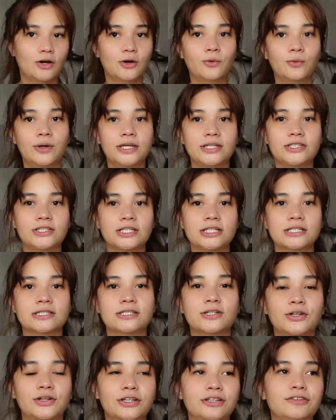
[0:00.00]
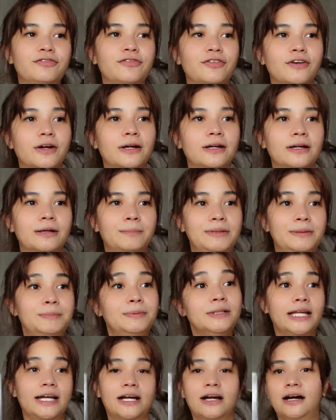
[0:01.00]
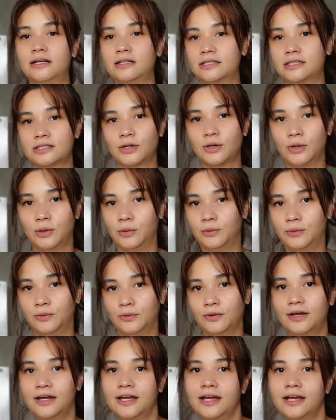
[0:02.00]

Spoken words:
which is good for people like us who,